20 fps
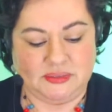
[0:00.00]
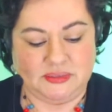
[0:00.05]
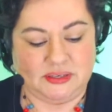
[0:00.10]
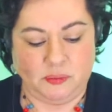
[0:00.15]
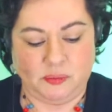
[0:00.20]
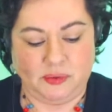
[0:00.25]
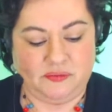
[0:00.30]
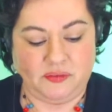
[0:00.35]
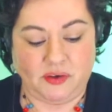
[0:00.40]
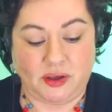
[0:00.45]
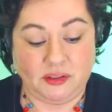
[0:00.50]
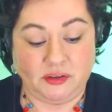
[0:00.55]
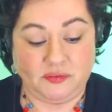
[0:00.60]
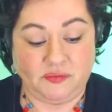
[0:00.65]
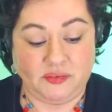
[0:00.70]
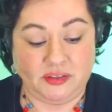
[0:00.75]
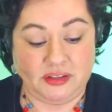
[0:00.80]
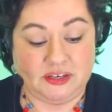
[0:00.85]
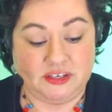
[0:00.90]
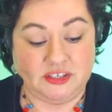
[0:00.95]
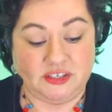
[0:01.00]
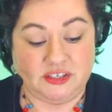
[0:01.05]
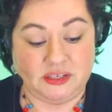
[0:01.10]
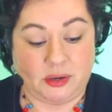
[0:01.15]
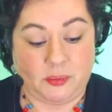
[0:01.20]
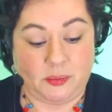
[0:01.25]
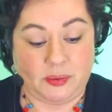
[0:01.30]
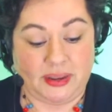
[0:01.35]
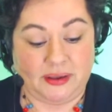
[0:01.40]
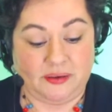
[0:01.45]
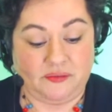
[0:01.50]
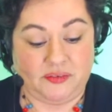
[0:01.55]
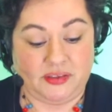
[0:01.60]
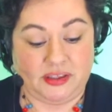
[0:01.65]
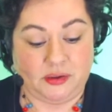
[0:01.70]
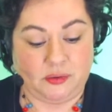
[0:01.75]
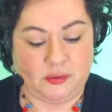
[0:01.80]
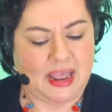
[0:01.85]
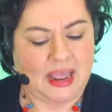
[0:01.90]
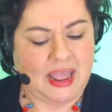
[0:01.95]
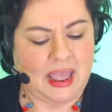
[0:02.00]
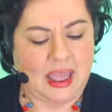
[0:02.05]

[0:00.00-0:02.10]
and when Father finished sowing a field,